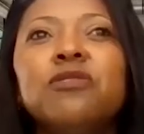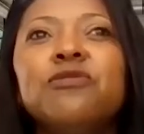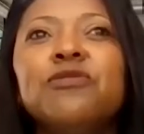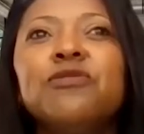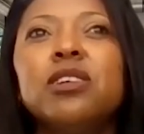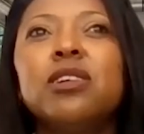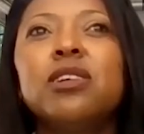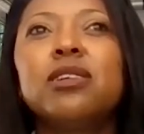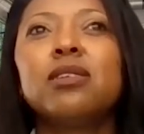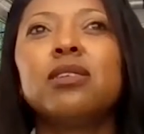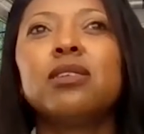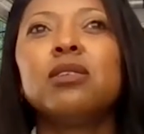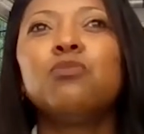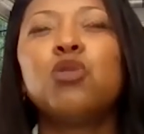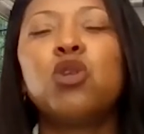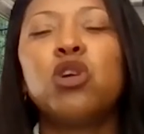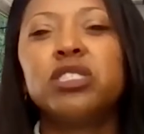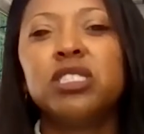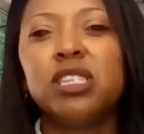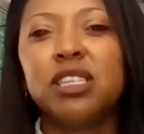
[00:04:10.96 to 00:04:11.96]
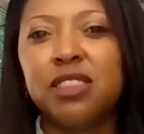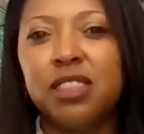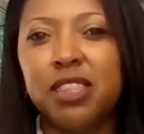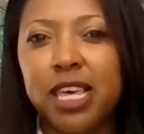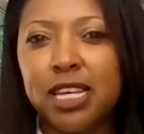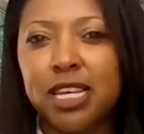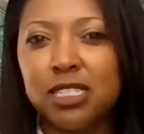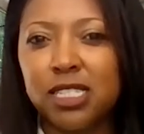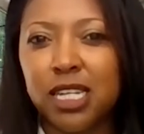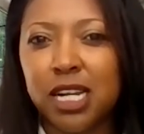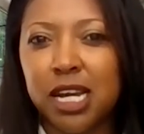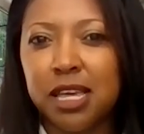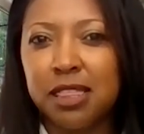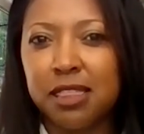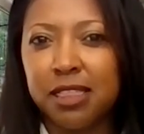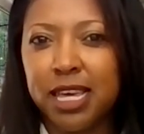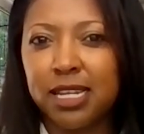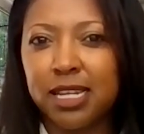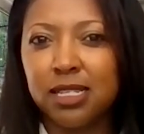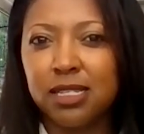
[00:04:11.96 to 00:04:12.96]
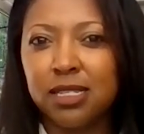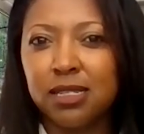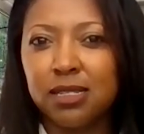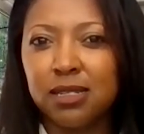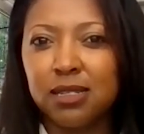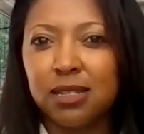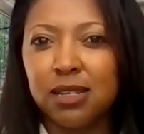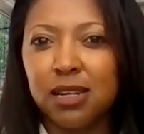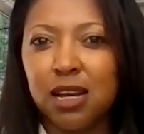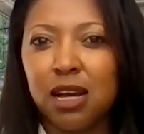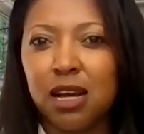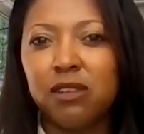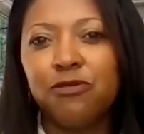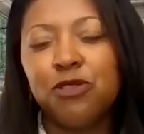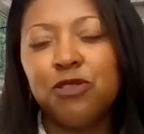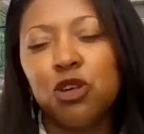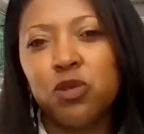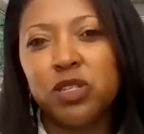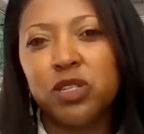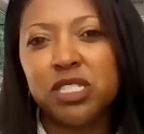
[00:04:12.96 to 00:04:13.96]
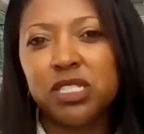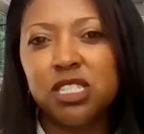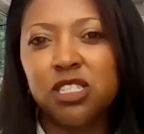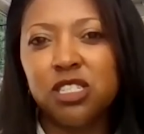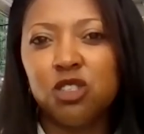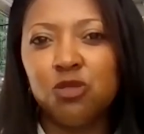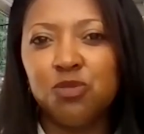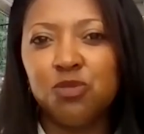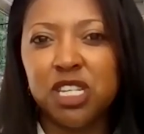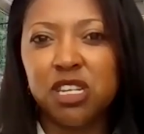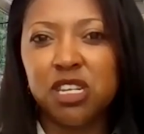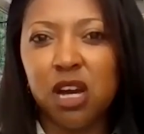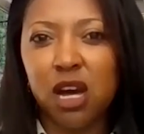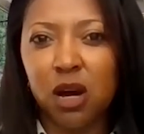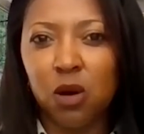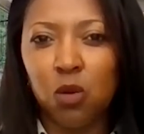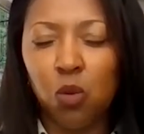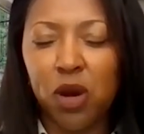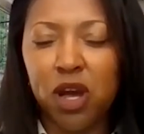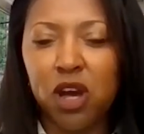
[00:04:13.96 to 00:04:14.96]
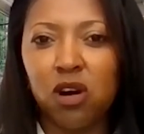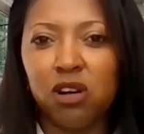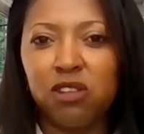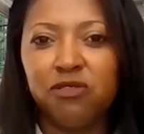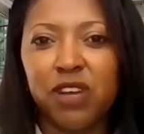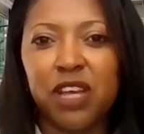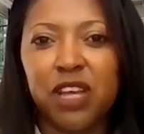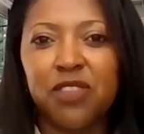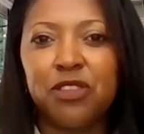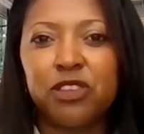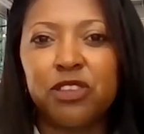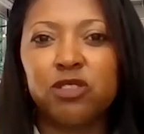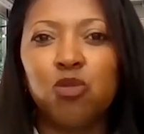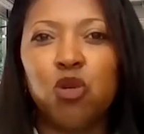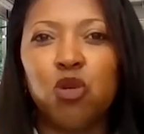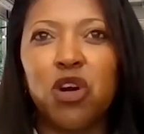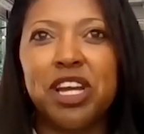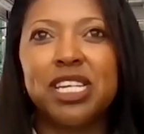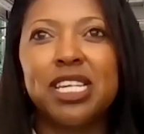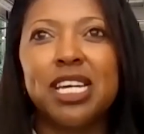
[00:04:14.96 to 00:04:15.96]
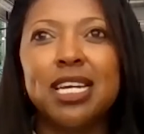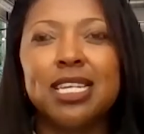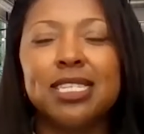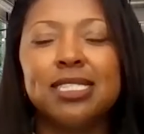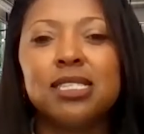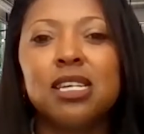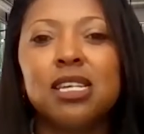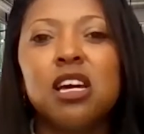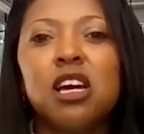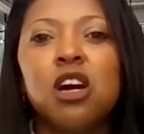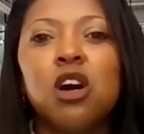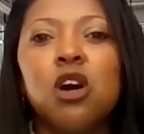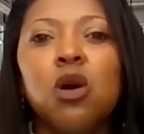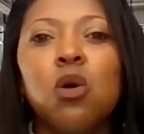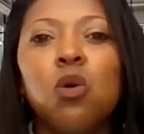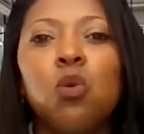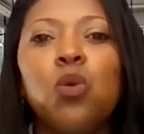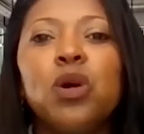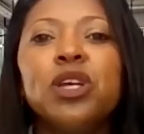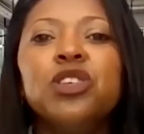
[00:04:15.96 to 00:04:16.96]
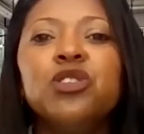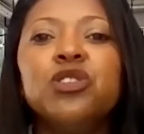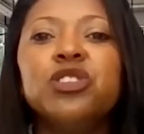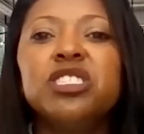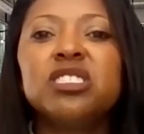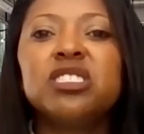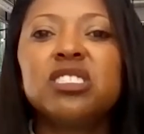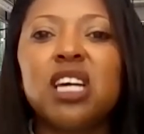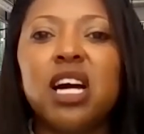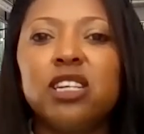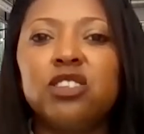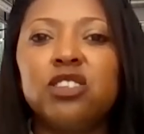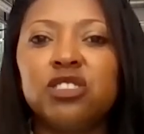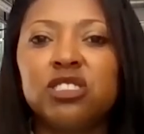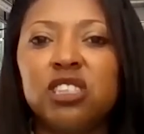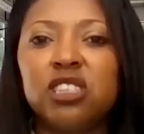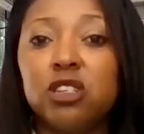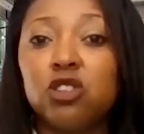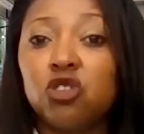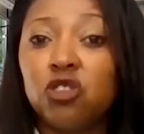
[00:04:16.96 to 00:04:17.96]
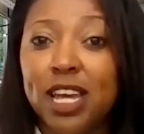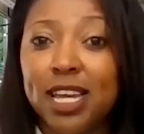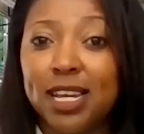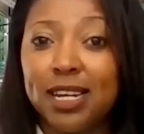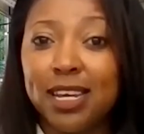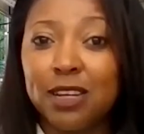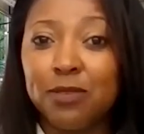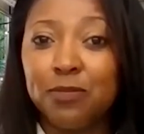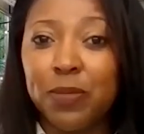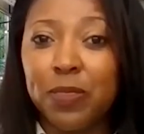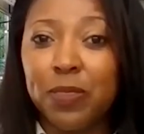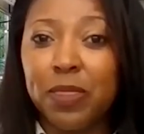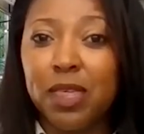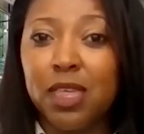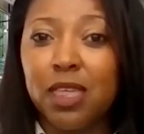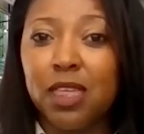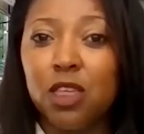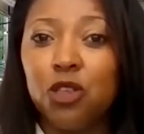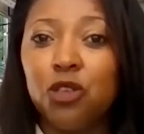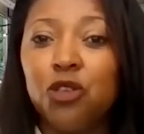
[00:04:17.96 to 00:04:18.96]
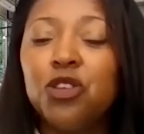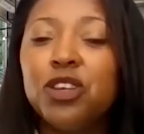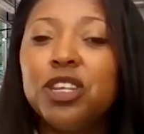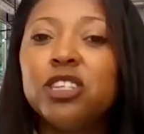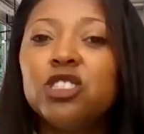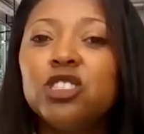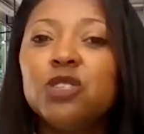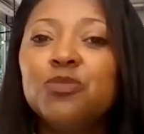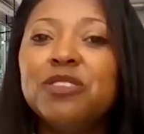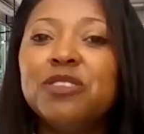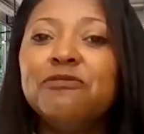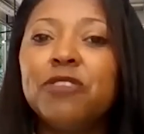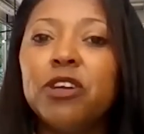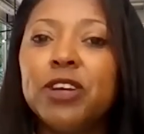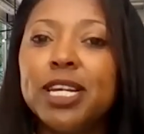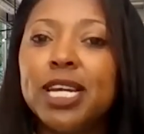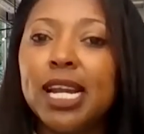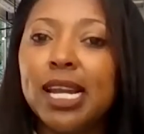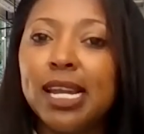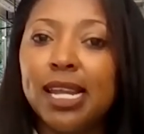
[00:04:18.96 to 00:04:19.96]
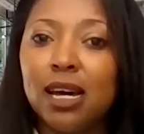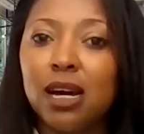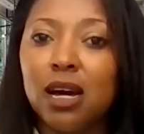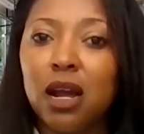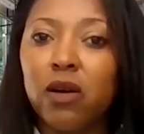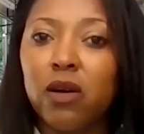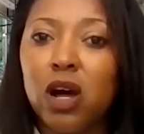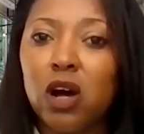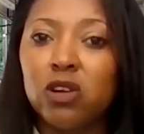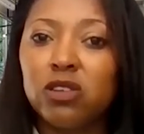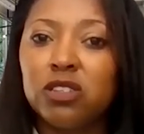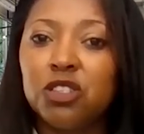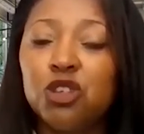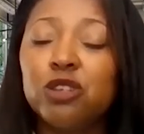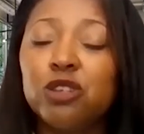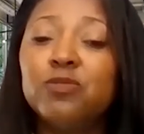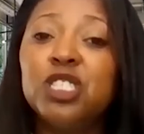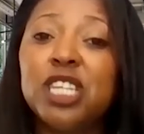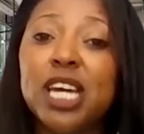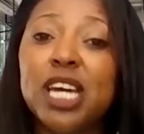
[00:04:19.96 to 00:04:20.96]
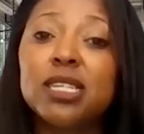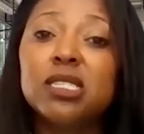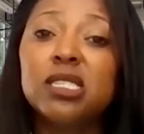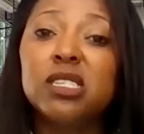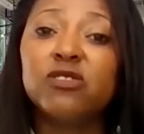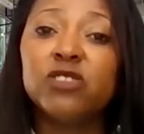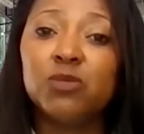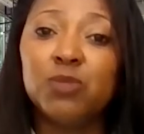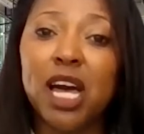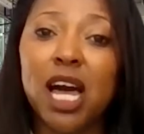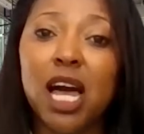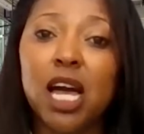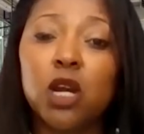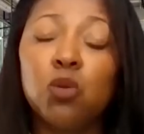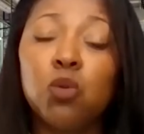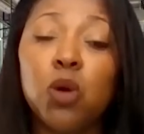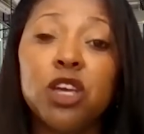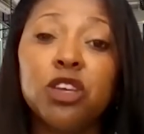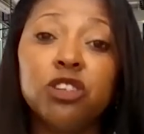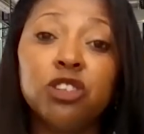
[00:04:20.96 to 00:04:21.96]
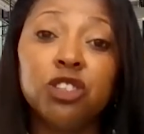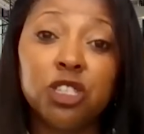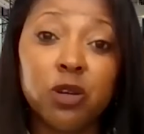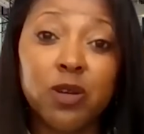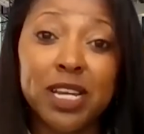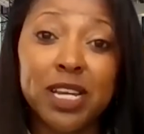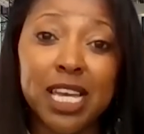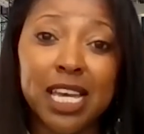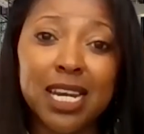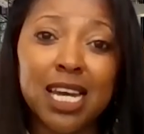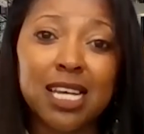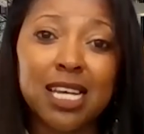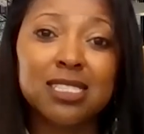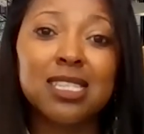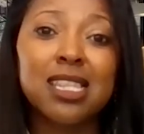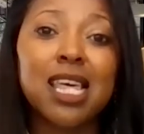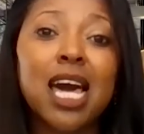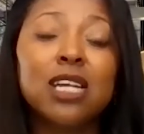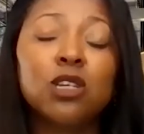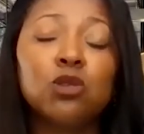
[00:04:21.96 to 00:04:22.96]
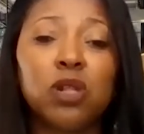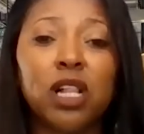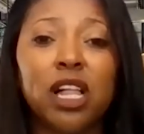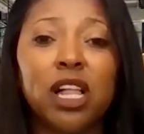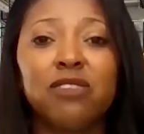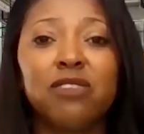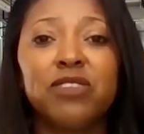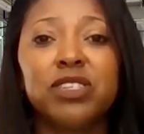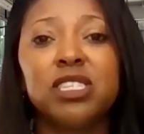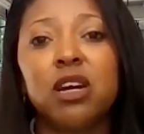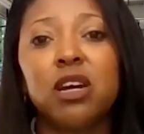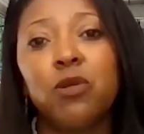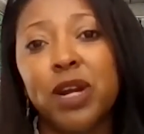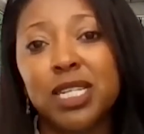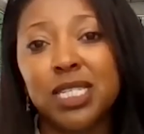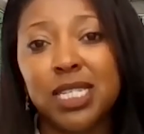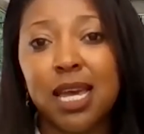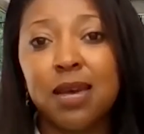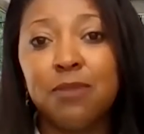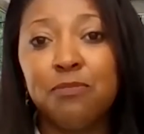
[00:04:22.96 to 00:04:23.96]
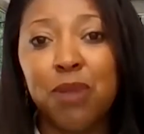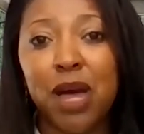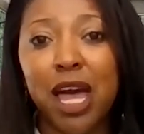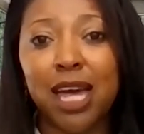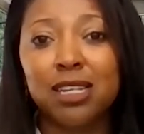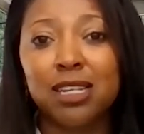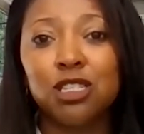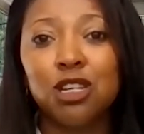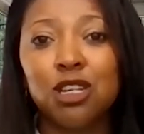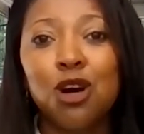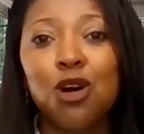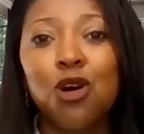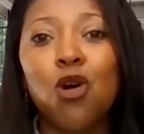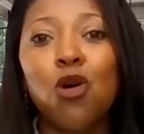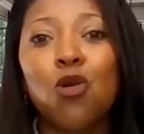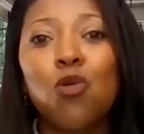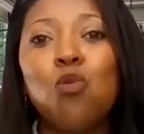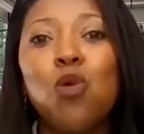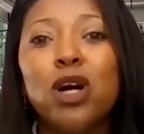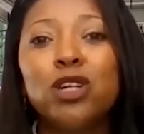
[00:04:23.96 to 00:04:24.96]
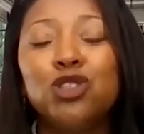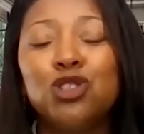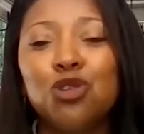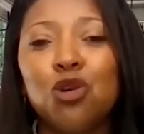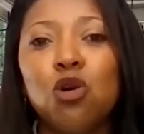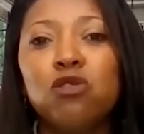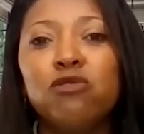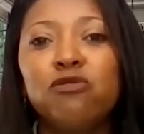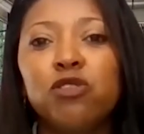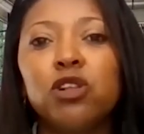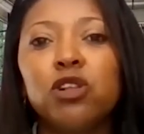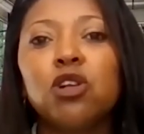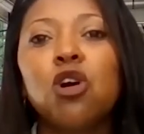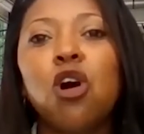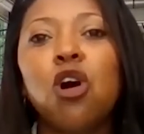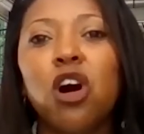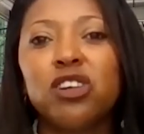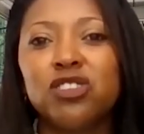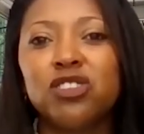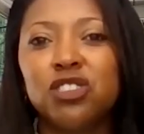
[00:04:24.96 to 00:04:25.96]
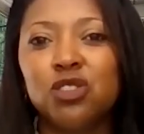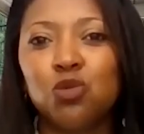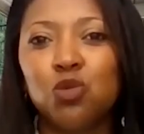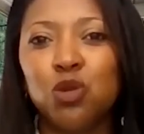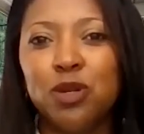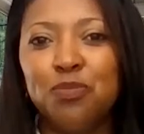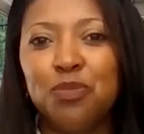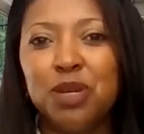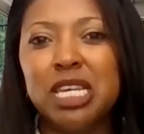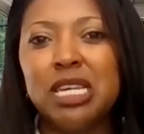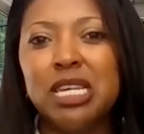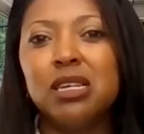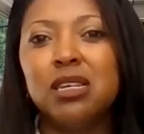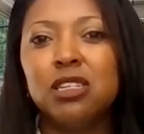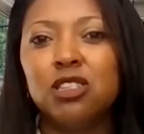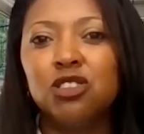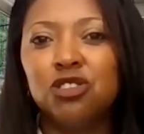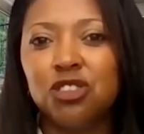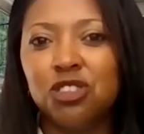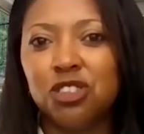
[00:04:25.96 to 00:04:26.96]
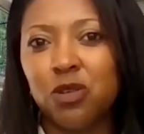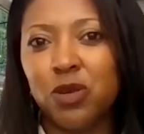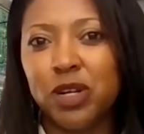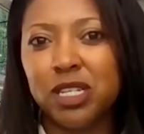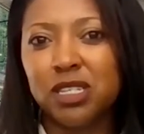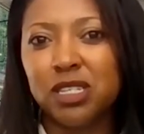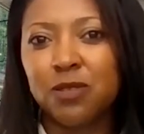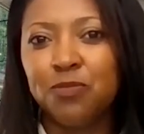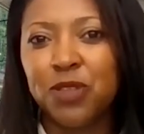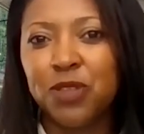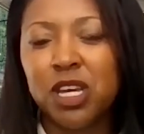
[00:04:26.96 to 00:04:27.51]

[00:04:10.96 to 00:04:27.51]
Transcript: of the important things that I think our viewers need to be aware of at this point is when you decide to start trading, you need to be very clear around the objectives behind why you're doing it, as that will have a direct impact on what your overall costs would be to do it.